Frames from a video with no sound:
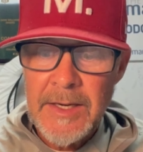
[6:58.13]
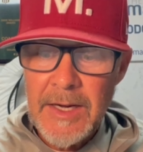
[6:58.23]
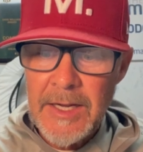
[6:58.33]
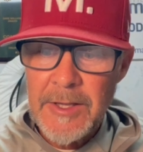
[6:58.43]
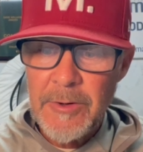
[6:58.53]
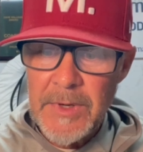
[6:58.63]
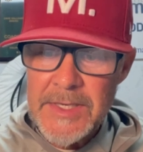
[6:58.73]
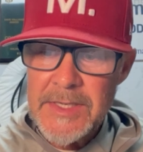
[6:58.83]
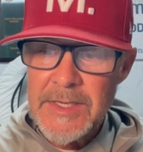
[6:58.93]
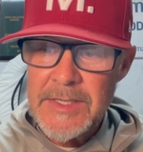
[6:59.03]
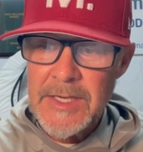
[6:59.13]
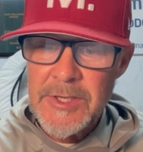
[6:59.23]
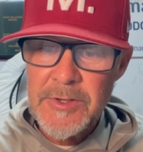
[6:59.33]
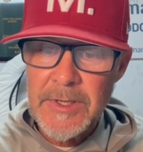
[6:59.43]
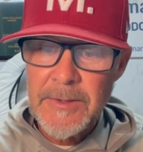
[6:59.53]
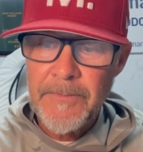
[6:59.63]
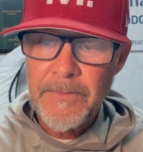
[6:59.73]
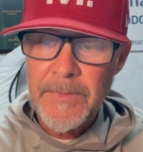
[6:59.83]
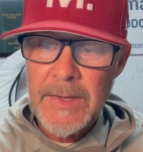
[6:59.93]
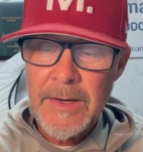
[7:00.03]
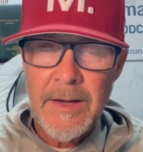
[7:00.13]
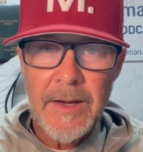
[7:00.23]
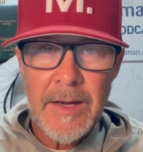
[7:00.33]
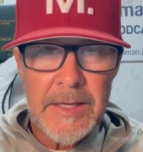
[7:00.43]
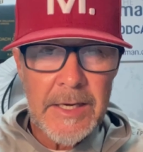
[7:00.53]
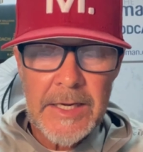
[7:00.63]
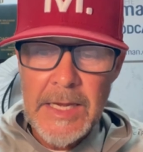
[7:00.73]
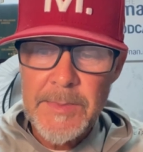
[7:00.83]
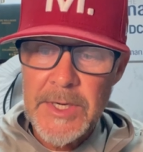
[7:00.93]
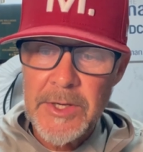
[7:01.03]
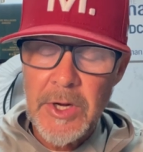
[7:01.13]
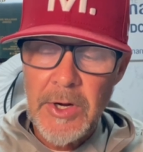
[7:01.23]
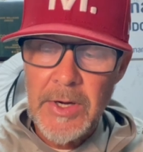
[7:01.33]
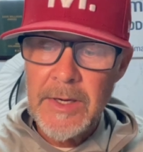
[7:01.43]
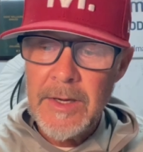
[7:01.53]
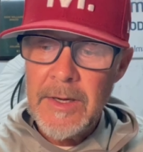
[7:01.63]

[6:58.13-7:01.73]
and the rest is history. And then he keeps on going,